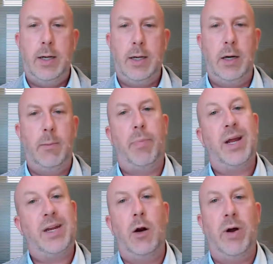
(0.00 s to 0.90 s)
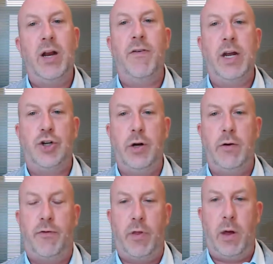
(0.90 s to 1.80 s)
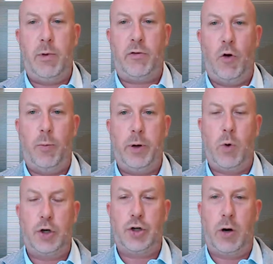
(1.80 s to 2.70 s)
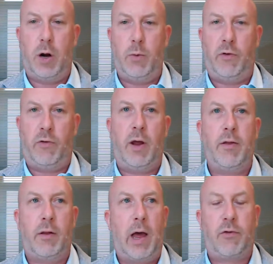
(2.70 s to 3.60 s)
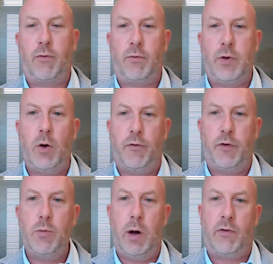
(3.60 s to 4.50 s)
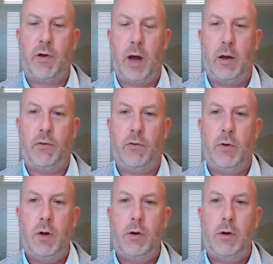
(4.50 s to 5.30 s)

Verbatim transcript: It, but you know, innovation for them is an open question, and I would say the last you know few months has